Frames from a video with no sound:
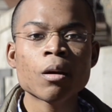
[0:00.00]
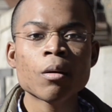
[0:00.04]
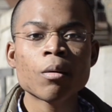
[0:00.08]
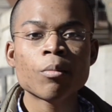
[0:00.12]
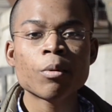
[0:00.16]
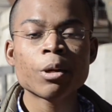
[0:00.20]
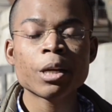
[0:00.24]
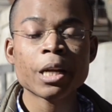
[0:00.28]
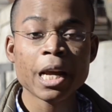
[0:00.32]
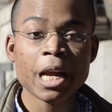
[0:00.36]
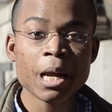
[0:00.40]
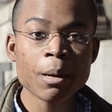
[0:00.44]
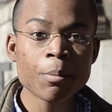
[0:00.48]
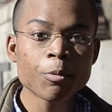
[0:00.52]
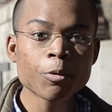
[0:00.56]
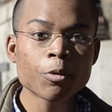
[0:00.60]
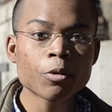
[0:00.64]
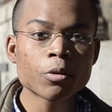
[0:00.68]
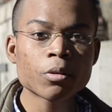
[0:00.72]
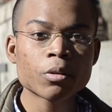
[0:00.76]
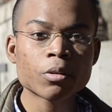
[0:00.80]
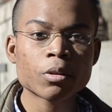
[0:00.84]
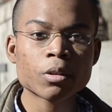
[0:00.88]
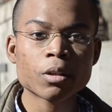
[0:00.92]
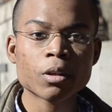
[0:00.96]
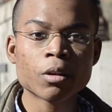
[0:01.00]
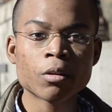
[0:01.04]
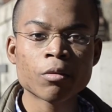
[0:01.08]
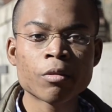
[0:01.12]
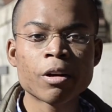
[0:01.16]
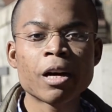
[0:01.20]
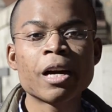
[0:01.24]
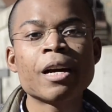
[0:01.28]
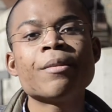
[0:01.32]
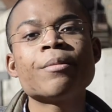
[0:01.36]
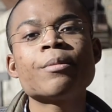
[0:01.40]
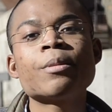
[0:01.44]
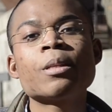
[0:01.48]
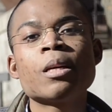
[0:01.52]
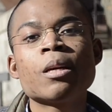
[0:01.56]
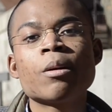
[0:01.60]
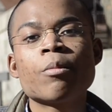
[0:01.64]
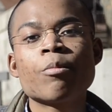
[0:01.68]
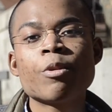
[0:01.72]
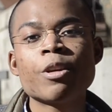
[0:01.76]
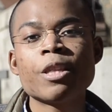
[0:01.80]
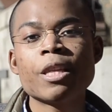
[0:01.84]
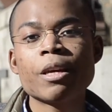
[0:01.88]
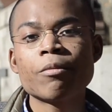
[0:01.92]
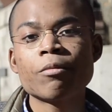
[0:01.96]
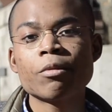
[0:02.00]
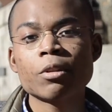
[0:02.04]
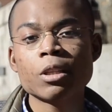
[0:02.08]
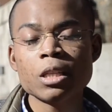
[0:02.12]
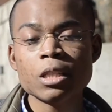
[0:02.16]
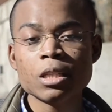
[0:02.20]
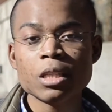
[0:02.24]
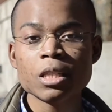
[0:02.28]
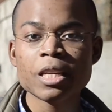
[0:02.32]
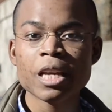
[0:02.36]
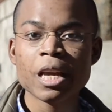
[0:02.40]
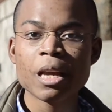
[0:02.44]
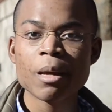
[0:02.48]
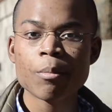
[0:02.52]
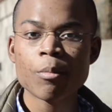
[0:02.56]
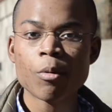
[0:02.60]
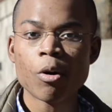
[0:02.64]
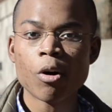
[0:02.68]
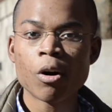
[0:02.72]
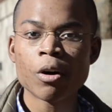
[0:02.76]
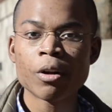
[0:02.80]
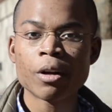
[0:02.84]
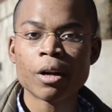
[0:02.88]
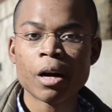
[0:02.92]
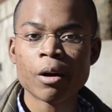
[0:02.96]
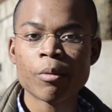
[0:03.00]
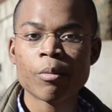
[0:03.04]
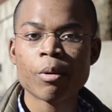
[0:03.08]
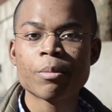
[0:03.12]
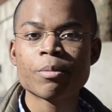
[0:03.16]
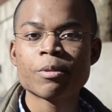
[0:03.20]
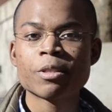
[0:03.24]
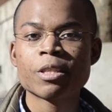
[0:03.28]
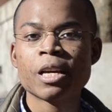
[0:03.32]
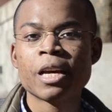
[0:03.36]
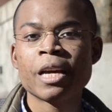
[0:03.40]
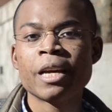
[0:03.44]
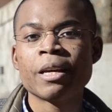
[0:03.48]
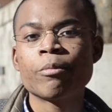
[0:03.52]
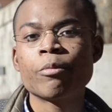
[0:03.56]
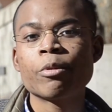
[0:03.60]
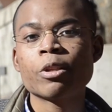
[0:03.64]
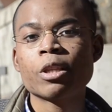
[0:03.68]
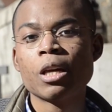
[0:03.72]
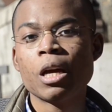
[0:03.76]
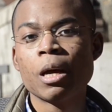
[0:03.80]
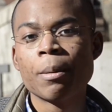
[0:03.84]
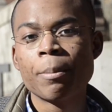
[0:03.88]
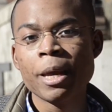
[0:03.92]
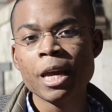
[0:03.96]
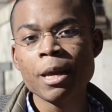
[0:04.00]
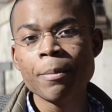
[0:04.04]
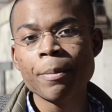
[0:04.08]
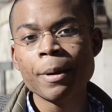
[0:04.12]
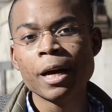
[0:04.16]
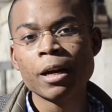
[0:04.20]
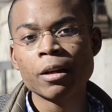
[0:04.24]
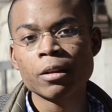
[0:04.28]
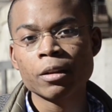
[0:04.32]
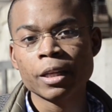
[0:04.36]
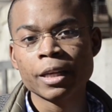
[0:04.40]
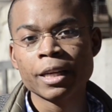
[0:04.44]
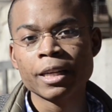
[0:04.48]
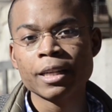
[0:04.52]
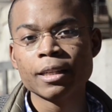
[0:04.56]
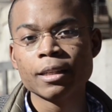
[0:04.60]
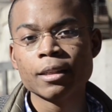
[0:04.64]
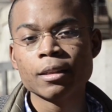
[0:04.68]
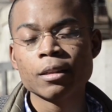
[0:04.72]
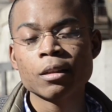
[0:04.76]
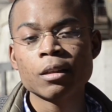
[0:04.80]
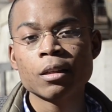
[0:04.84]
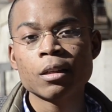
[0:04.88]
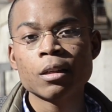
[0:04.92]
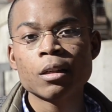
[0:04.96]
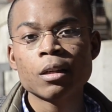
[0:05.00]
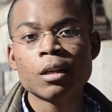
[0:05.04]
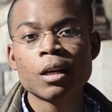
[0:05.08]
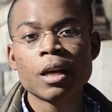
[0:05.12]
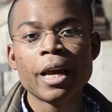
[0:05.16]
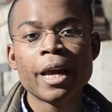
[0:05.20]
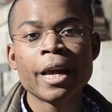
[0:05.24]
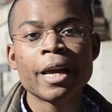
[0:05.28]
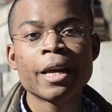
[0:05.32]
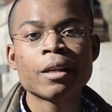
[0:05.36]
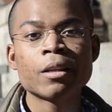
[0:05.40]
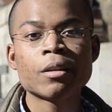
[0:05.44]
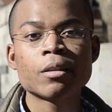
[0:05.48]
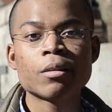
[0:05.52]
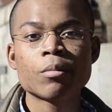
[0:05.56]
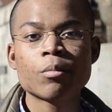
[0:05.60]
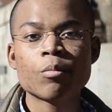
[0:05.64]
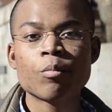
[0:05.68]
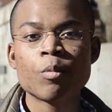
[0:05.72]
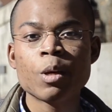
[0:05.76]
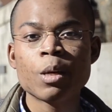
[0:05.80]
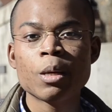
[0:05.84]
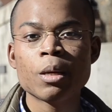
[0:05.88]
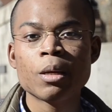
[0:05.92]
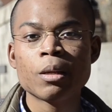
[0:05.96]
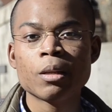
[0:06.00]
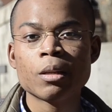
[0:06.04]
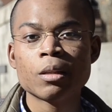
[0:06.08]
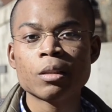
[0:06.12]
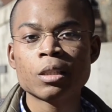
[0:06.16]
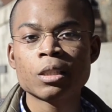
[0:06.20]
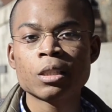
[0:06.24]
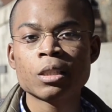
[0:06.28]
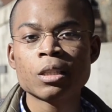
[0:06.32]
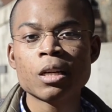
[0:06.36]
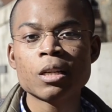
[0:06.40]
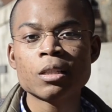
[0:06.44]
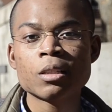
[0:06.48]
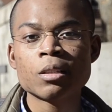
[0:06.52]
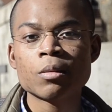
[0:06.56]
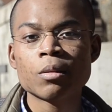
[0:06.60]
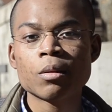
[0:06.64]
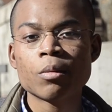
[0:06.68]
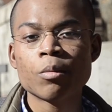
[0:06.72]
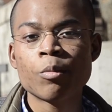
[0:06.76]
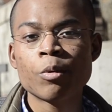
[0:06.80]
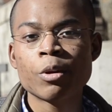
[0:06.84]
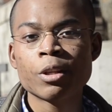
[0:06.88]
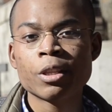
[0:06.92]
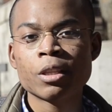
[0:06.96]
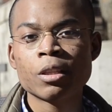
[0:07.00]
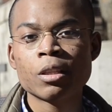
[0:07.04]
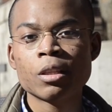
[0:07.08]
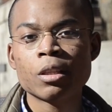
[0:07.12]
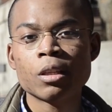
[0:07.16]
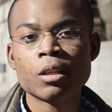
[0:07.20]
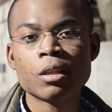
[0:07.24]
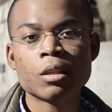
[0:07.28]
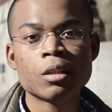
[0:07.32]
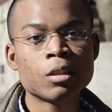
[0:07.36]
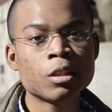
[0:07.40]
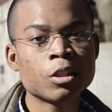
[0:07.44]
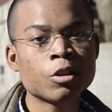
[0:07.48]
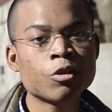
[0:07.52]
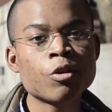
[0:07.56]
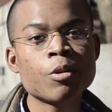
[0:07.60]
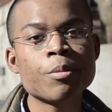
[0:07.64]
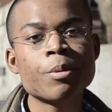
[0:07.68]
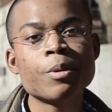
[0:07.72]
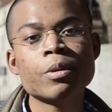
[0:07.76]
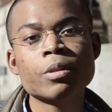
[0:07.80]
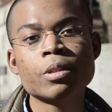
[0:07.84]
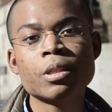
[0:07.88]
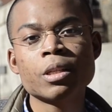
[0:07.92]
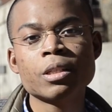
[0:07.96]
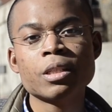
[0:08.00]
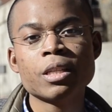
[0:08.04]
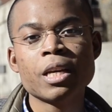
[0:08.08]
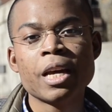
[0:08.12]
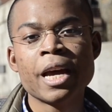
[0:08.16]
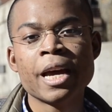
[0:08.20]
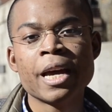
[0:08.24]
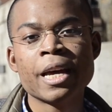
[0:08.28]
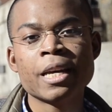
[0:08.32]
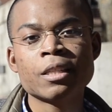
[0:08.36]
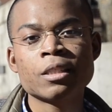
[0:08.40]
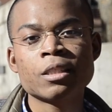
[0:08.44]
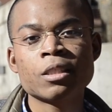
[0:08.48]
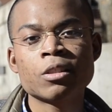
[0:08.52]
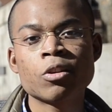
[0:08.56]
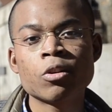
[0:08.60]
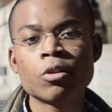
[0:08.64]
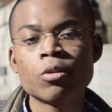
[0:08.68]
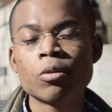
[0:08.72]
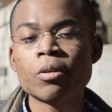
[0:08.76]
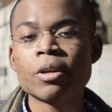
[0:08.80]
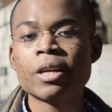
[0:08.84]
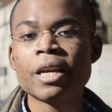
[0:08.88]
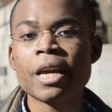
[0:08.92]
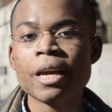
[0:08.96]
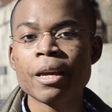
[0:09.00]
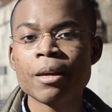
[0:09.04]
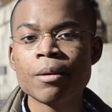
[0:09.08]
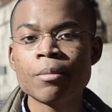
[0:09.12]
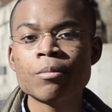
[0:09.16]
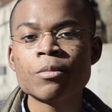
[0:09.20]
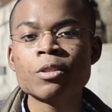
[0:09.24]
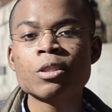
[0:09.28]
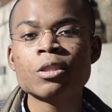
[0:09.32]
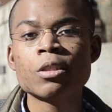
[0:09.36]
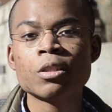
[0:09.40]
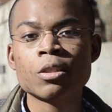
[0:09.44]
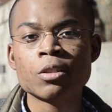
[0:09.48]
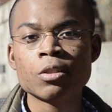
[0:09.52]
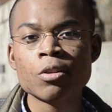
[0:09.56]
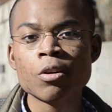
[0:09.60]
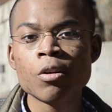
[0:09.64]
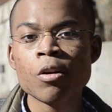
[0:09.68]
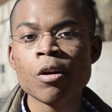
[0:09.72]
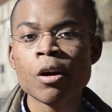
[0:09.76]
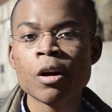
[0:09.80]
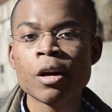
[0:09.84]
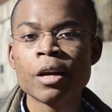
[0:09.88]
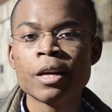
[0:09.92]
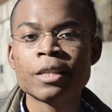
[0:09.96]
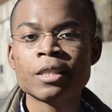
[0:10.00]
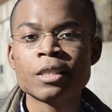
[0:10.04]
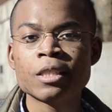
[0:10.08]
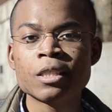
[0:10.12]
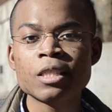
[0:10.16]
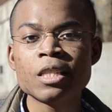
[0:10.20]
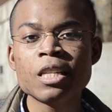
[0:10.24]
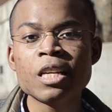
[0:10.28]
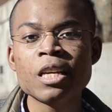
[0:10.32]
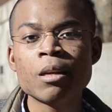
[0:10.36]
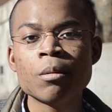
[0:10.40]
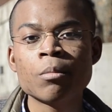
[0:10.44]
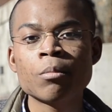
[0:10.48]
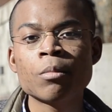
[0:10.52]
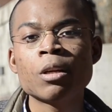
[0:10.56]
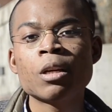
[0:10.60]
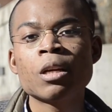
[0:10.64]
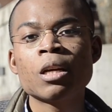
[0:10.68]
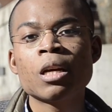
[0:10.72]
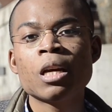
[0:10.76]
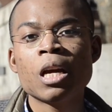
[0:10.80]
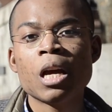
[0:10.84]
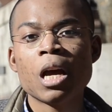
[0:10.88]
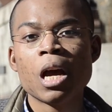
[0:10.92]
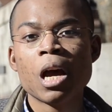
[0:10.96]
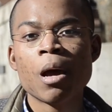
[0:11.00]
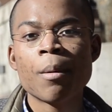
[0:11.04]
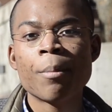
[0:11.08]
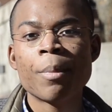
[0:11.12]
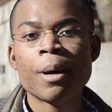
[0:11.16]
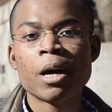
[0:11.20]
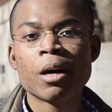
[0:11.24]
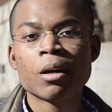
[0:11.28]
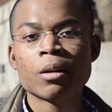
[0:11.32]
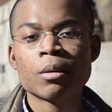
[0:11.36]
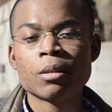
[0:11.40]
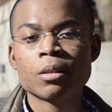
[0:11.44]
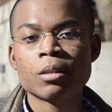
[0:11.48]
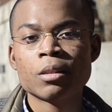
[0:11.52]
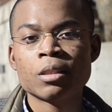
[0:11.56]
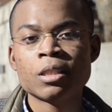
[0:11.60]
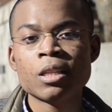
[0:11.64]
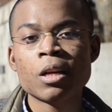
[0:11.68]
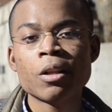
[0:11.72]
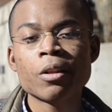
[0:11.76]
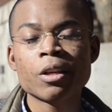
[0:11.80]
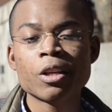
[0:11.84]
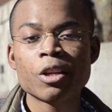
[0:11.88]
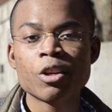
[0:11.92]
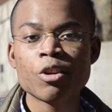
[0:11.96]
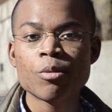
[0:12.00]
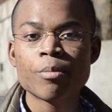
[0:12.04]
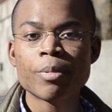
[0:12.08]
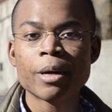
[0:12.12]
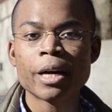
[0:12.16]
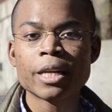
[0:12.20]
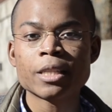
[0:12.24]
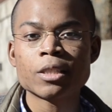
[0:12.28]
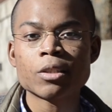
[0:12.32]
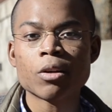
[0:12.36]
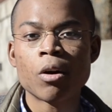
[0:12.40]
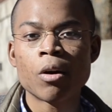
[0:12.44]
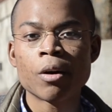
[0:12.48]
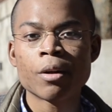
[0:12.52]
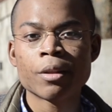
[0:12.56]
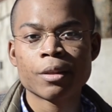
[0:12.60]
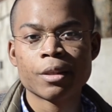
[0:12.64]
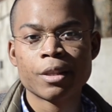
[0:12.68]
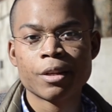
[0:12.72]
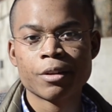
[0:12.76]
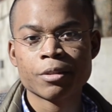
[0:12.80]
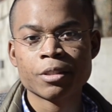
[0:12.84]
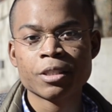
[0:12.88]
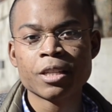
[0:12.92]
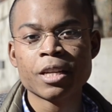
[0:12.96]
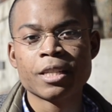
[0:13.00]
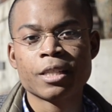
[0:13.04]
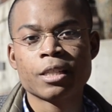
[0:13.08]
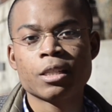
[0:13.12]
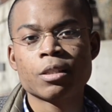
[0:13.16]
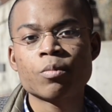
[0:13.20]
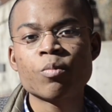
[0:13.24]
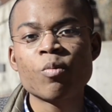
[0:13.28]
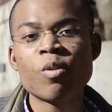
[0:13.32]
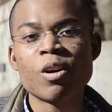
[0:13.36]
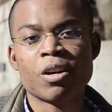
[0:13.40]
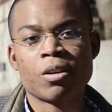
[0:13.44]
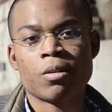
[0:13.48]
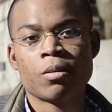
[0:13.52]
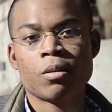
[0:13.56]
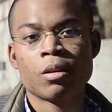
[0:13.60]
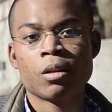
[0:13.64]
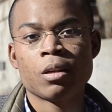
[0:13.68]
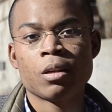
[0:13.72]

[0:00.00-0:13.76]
When April arrives, we then release the game on our website with a PayPal link, and we discuss with distributors such as Good Old Games, Desura, and Steam about selling HueBots on their sites as well.